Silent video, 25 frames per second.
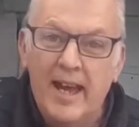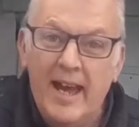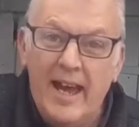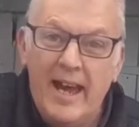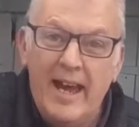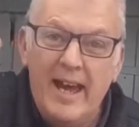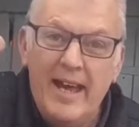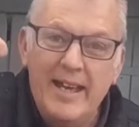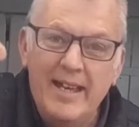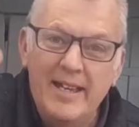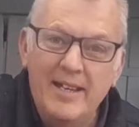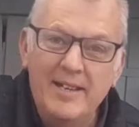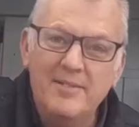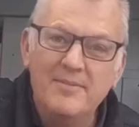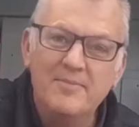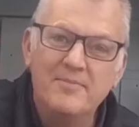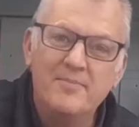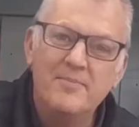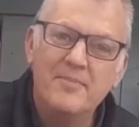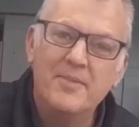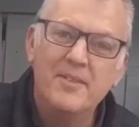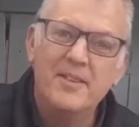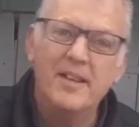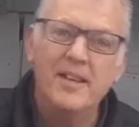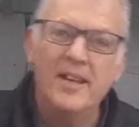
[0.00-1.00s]
Hi,
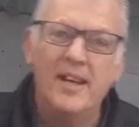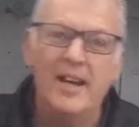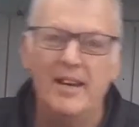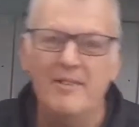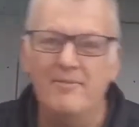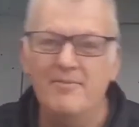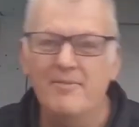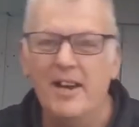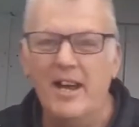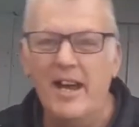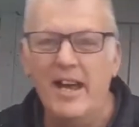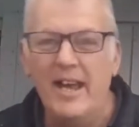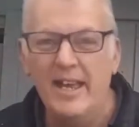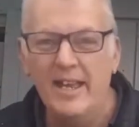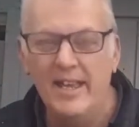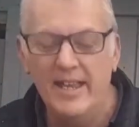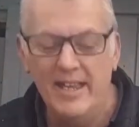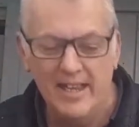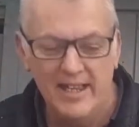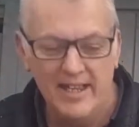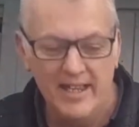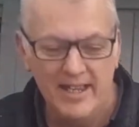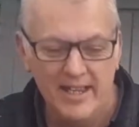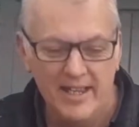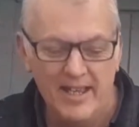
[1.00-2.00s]
I'm Ray,
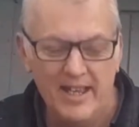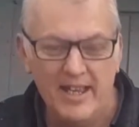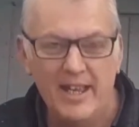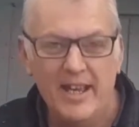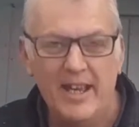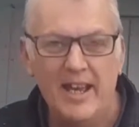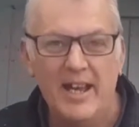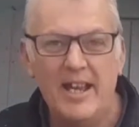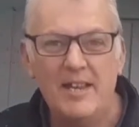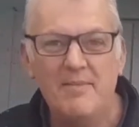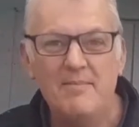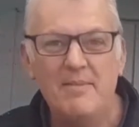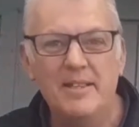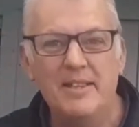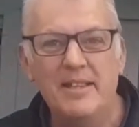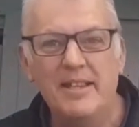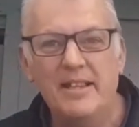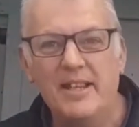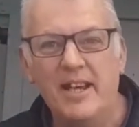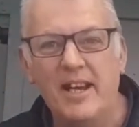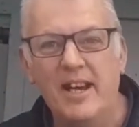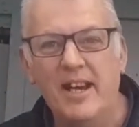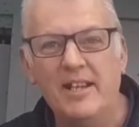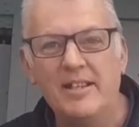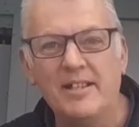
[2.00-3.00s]
and I'm in the
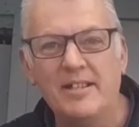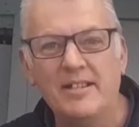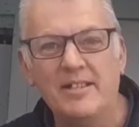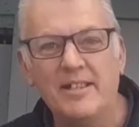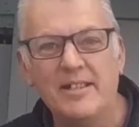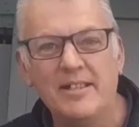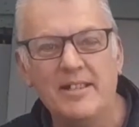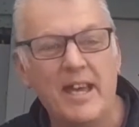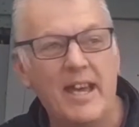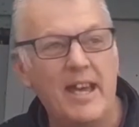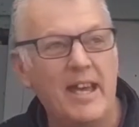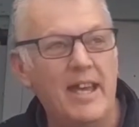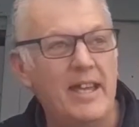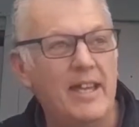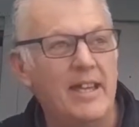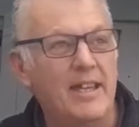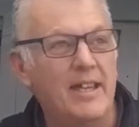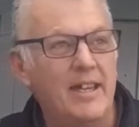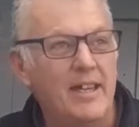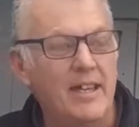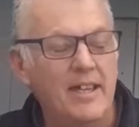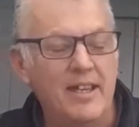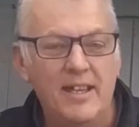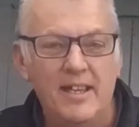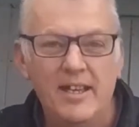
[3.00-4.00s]
garden today,
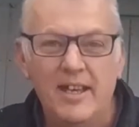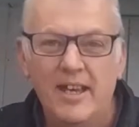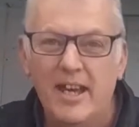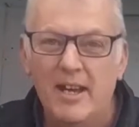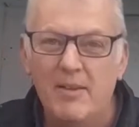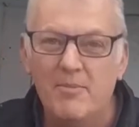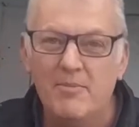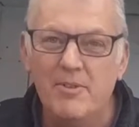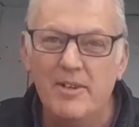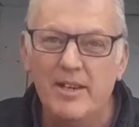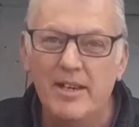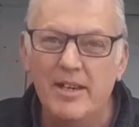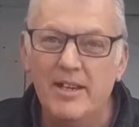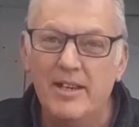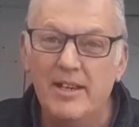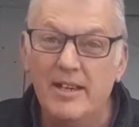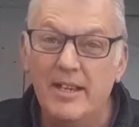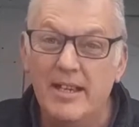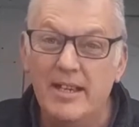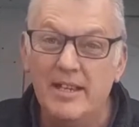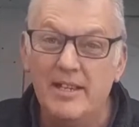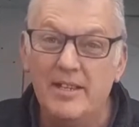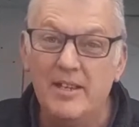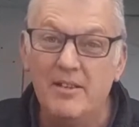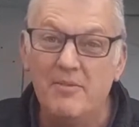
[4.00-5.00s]
and we're
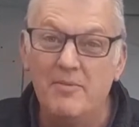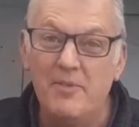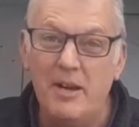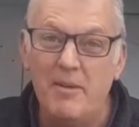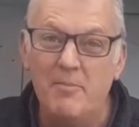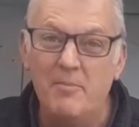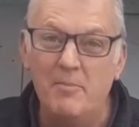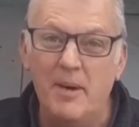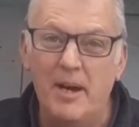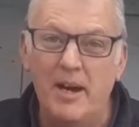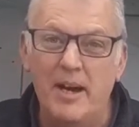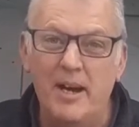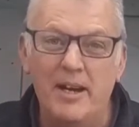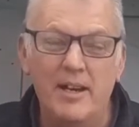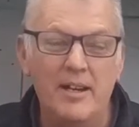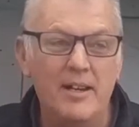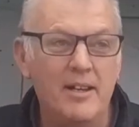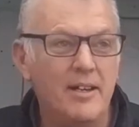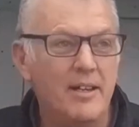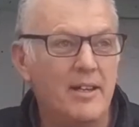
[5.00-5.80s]
in November,